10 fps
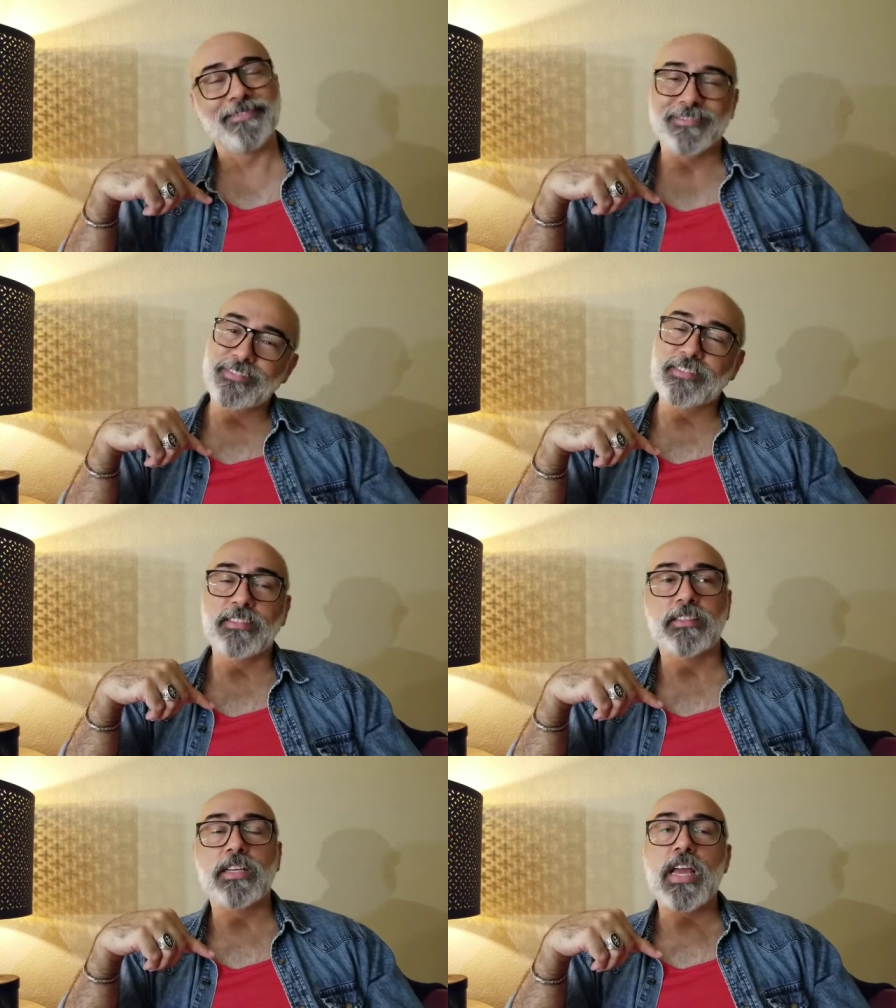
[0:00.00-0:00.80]
and
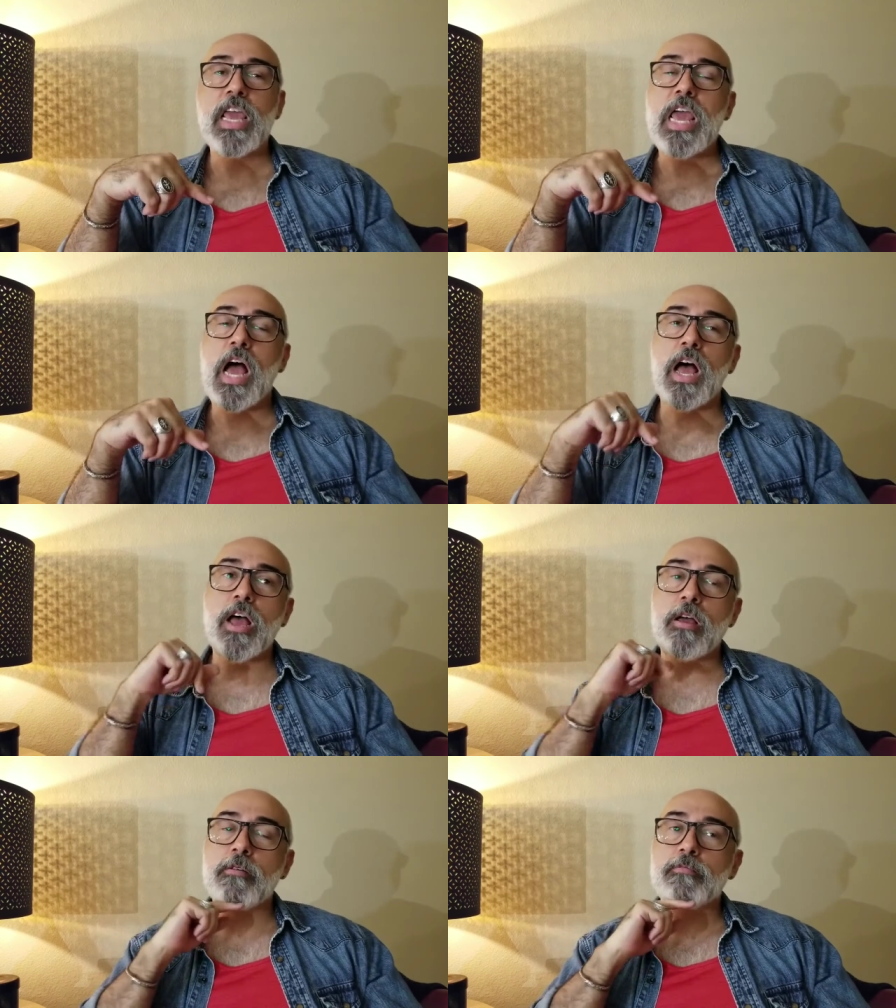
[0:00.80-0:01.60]

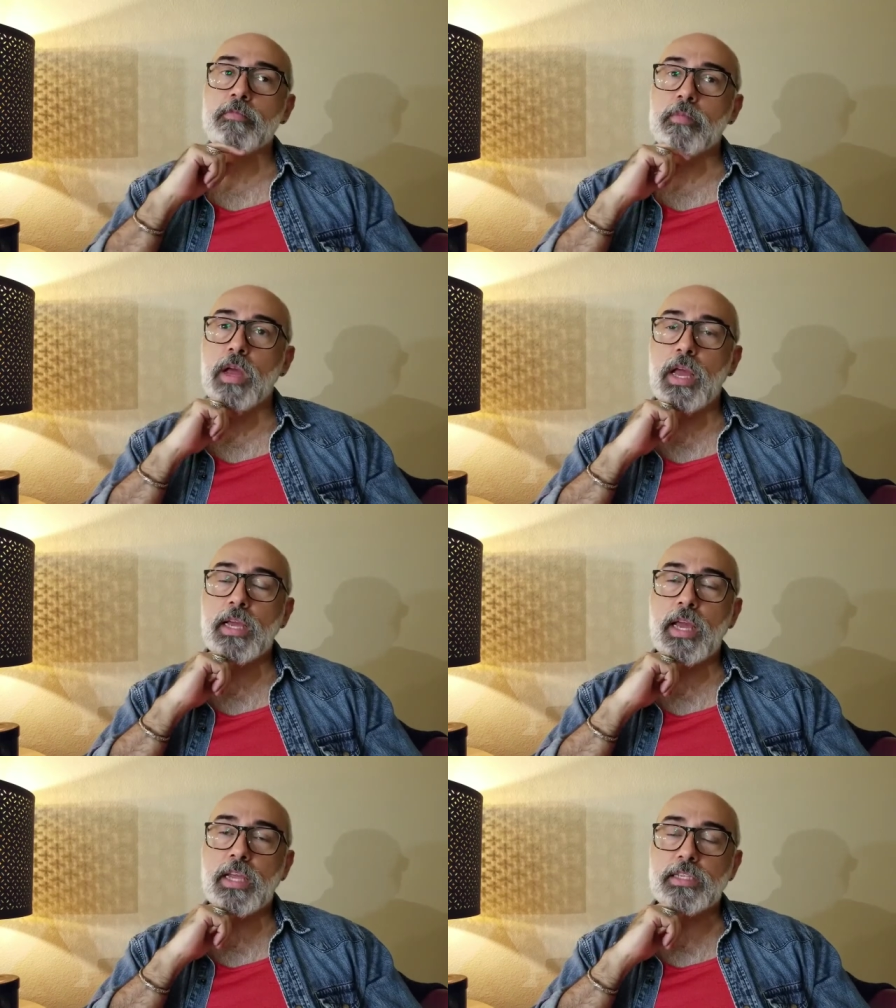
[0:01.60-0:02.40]

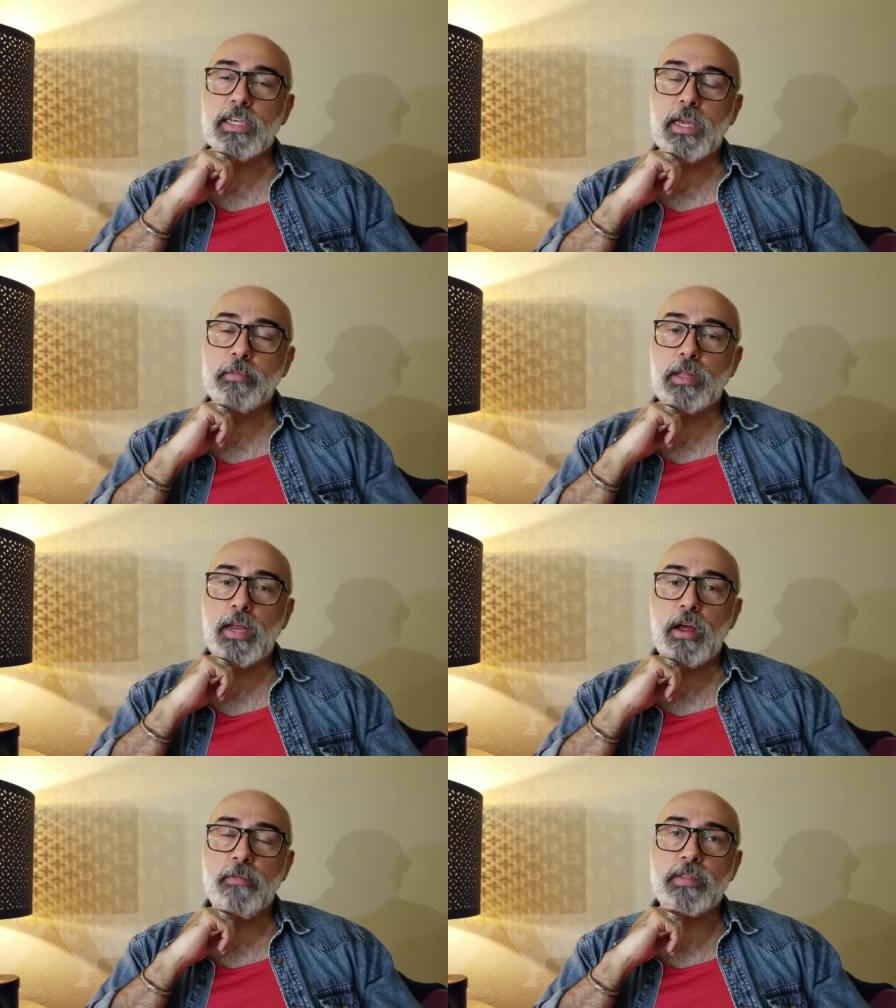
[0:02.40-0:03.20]
to keep the
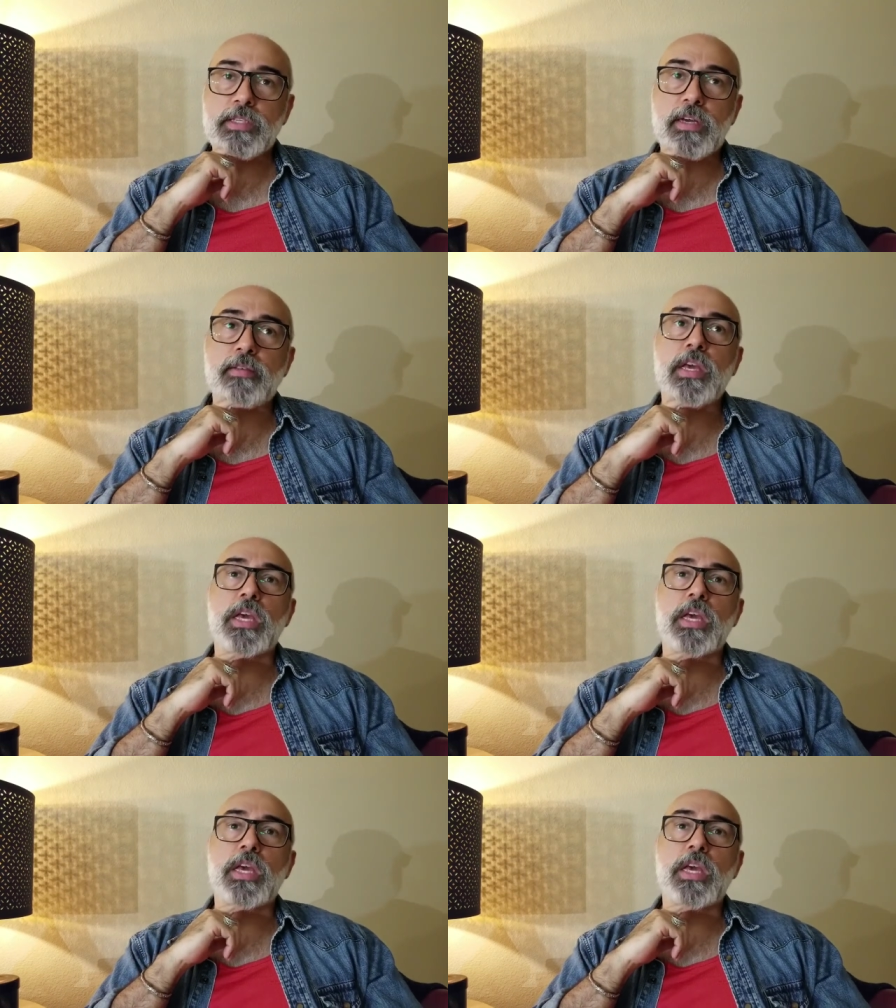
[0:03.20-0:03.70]
light off and stuff.